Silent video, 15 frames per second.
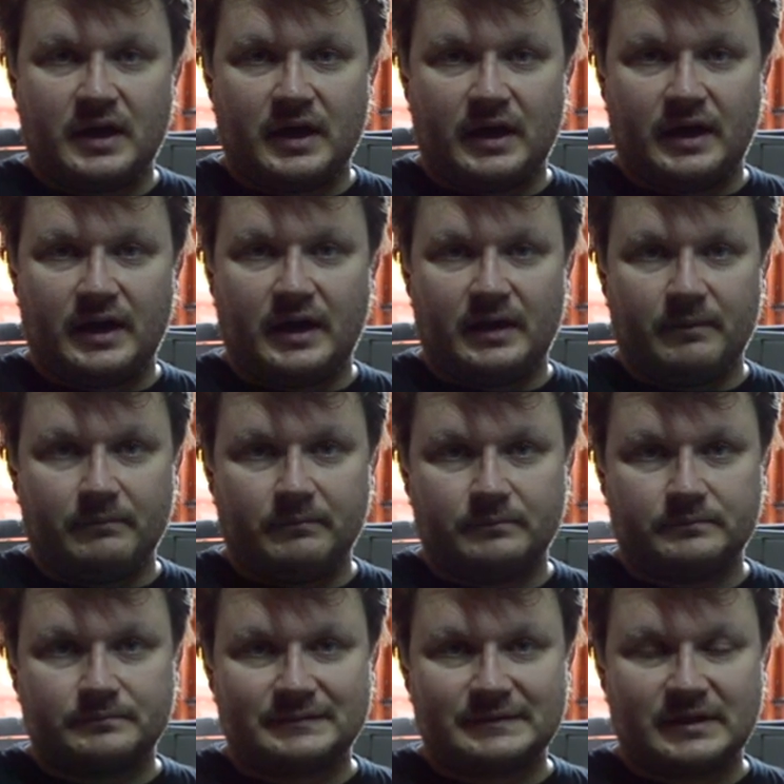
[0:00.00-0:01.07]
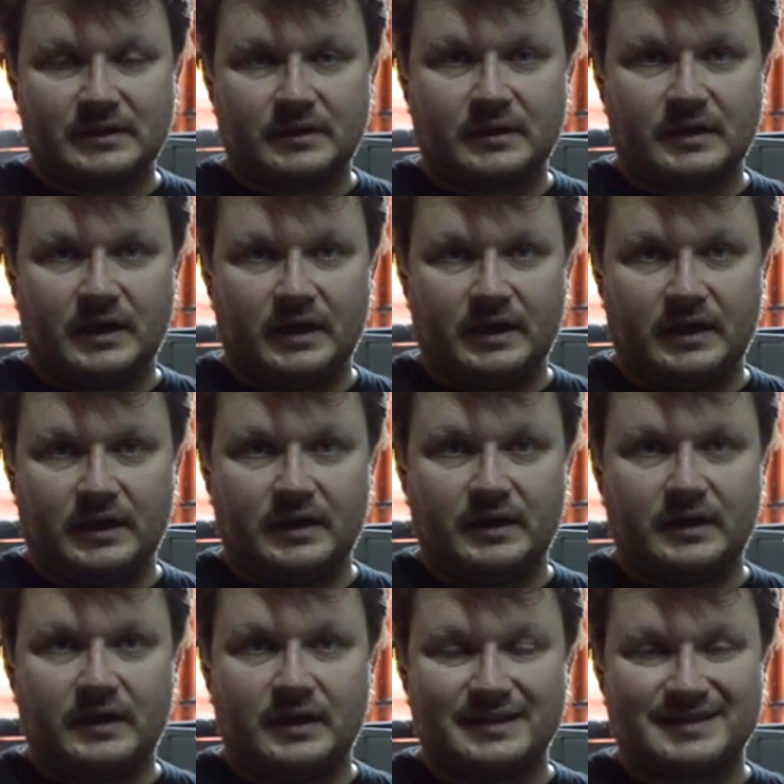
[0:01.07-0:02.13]
um, uh,
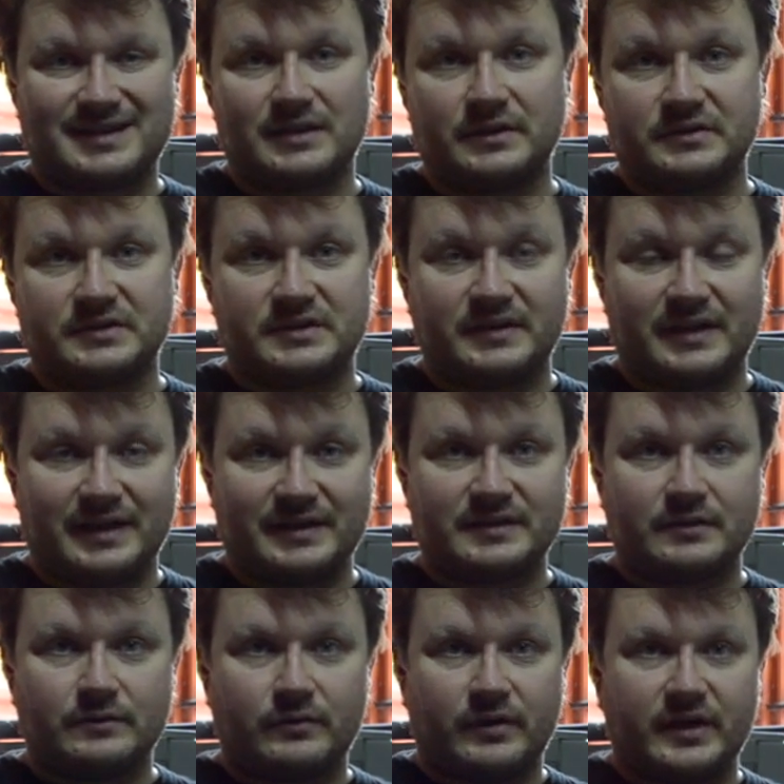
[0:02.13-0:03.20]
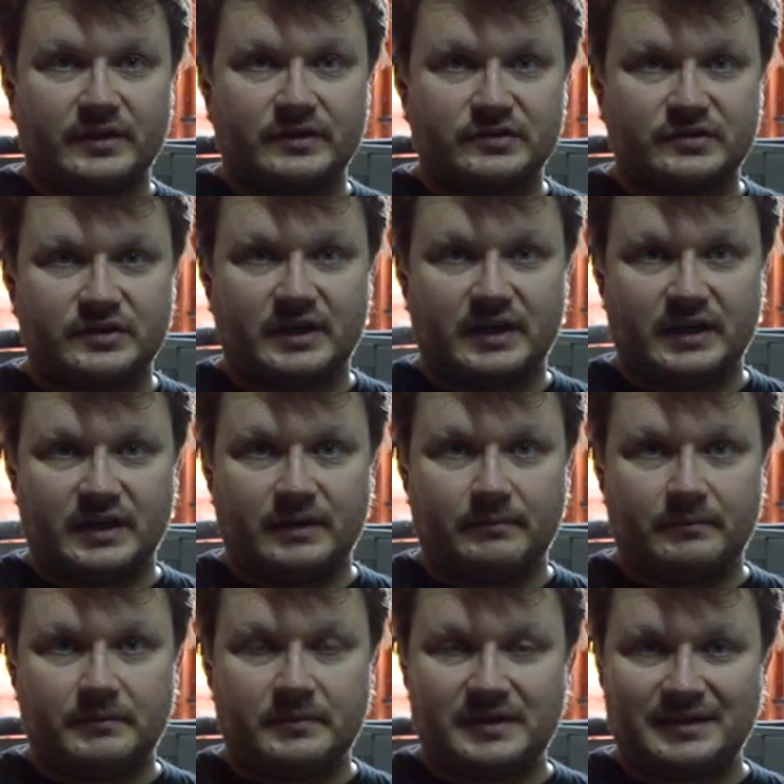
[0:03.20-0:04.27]
as close to that range
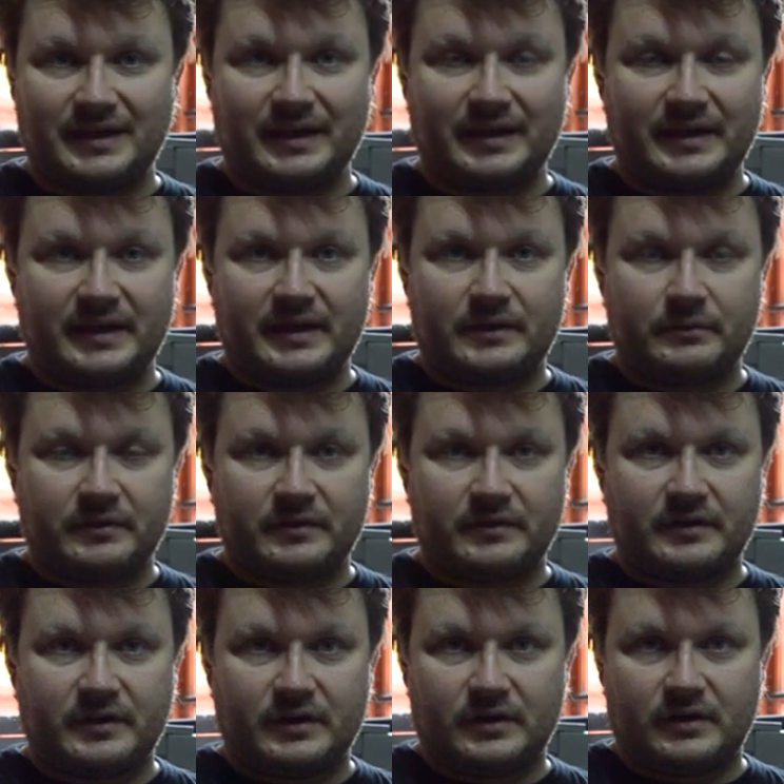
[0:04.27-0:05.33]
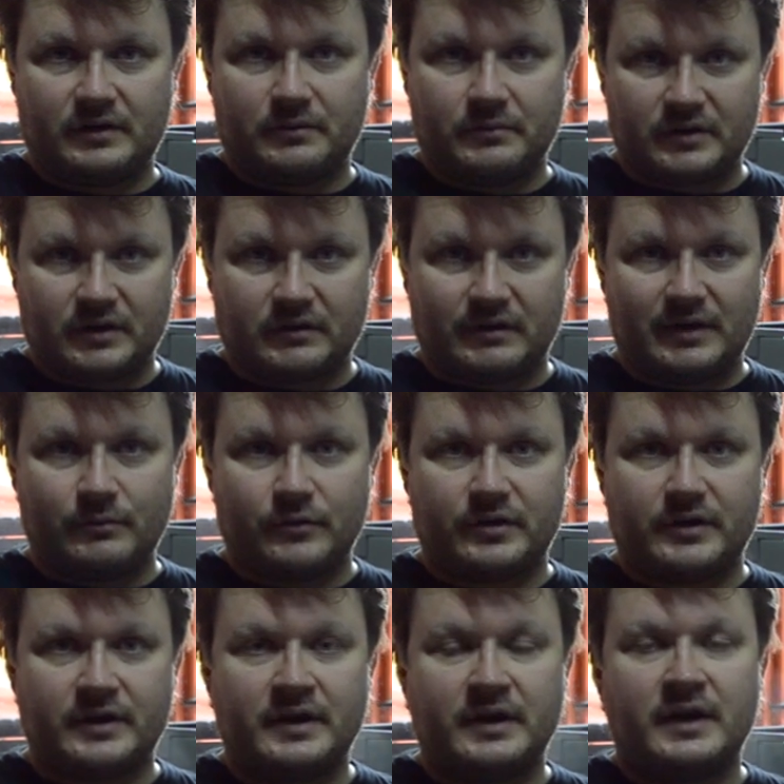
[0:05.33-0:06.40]
um, as I can get it with our, uh, with our
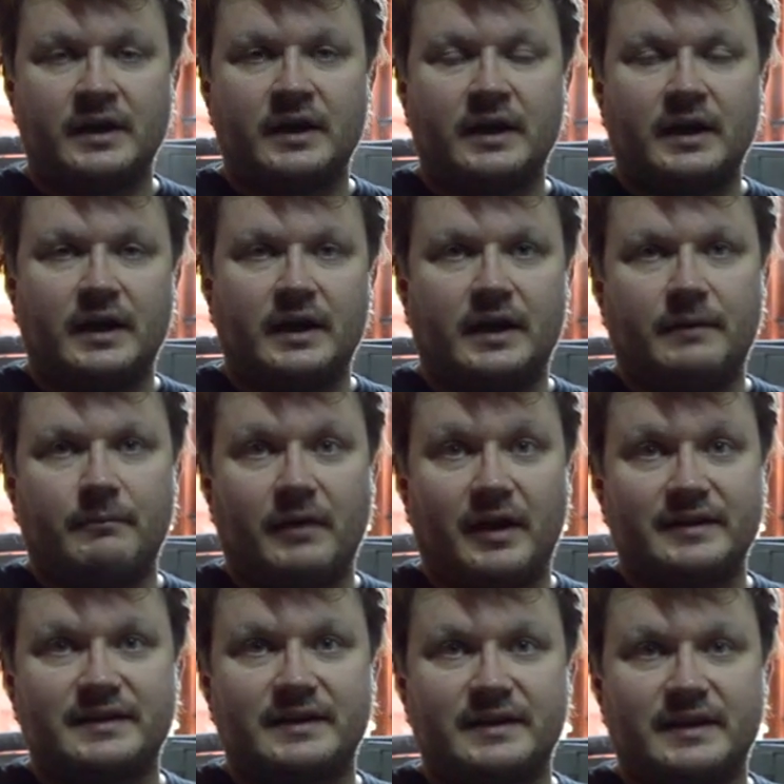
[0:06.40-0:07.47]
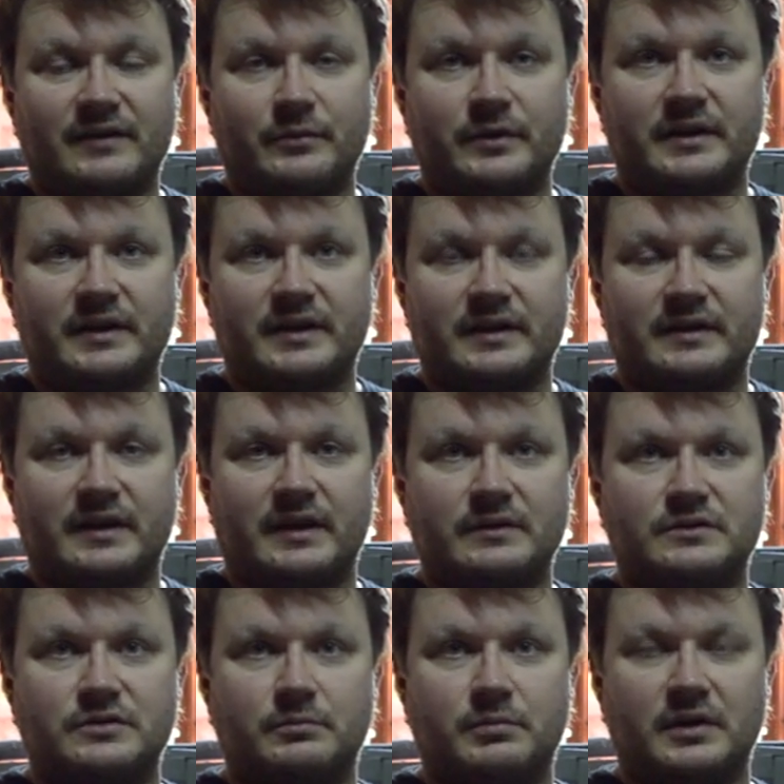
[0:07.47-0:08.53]
groundwater. Um, ideally, if we can get it
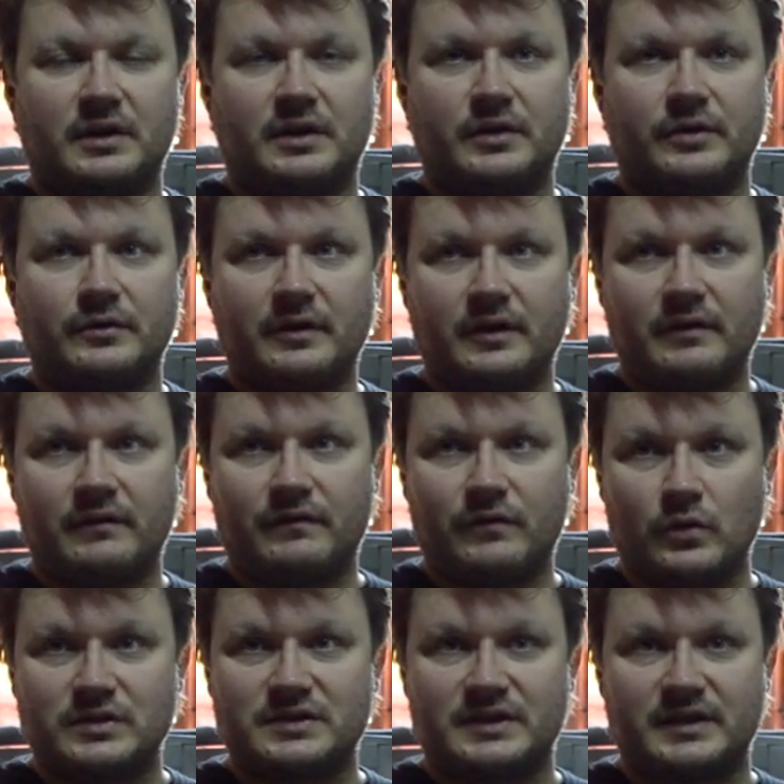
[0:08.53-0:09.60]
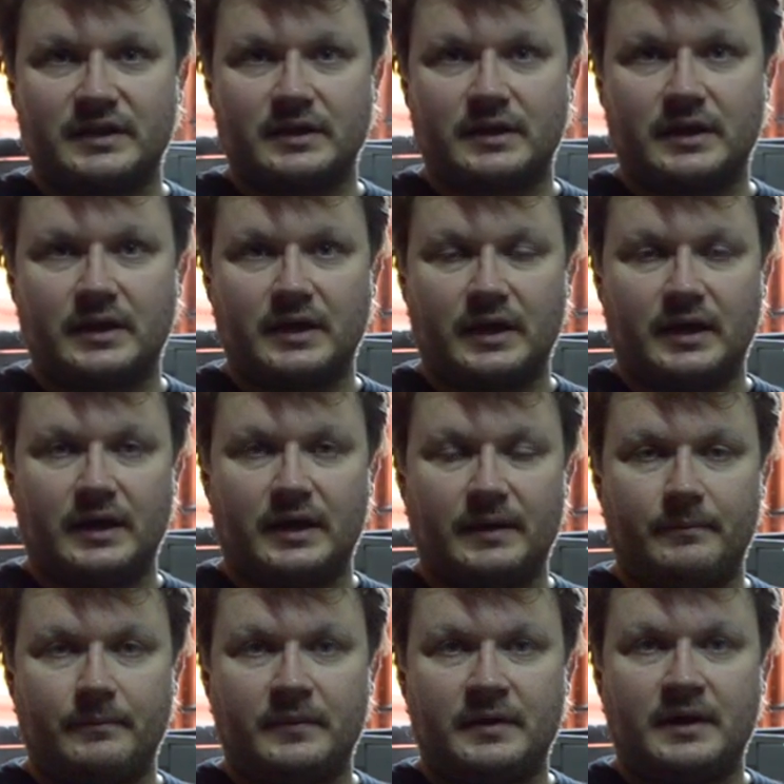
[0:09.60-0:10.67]
down to below 40,
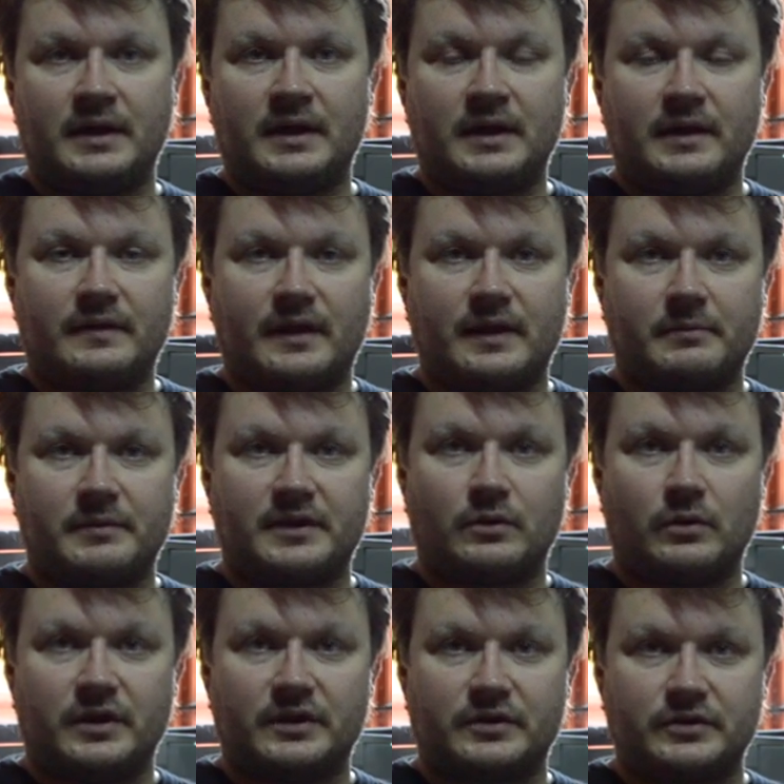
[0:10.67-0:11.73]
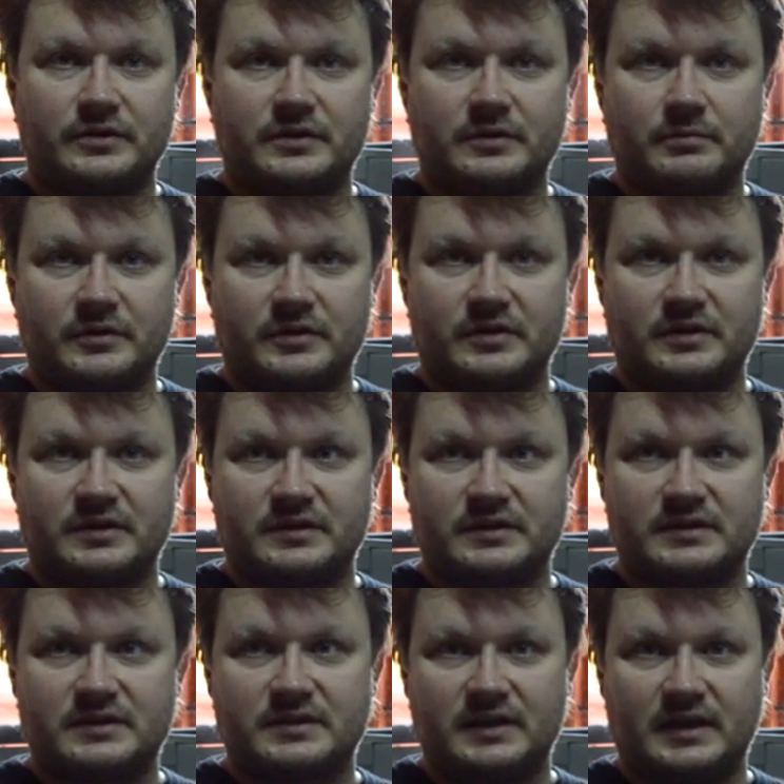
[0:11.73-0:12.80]
um, that would be quite good
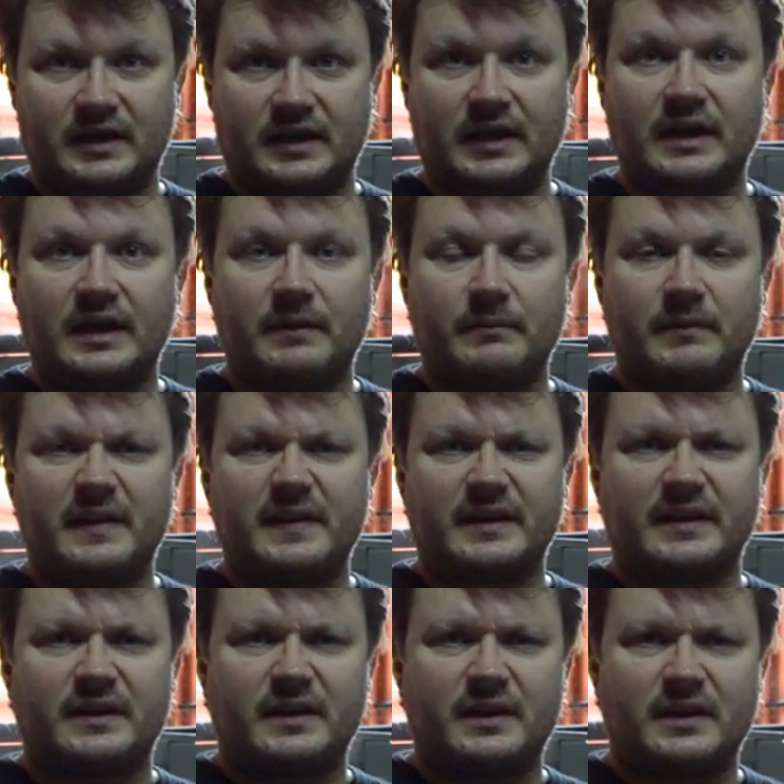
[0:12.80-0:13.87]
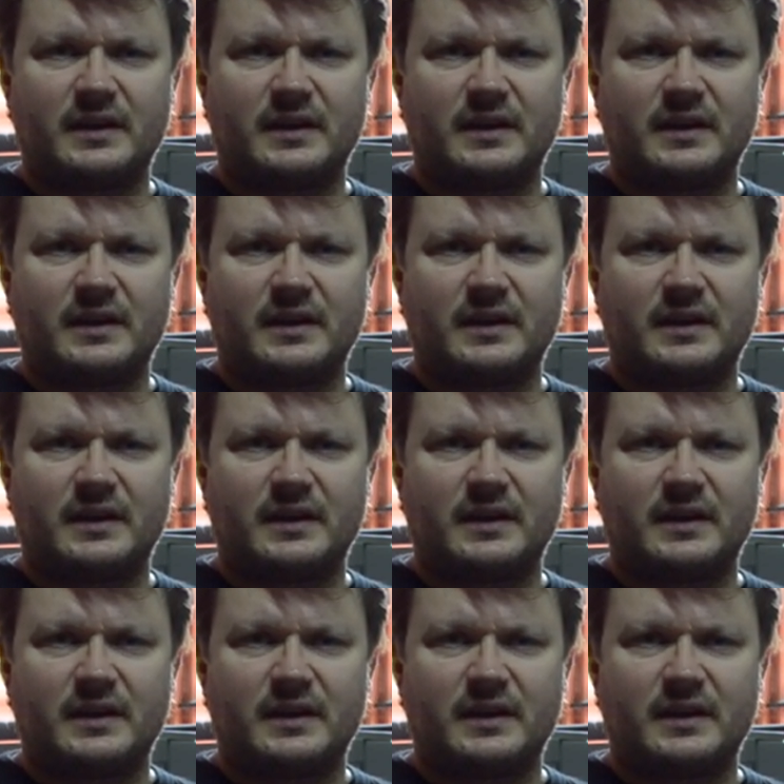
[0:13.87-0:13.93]
because um, I think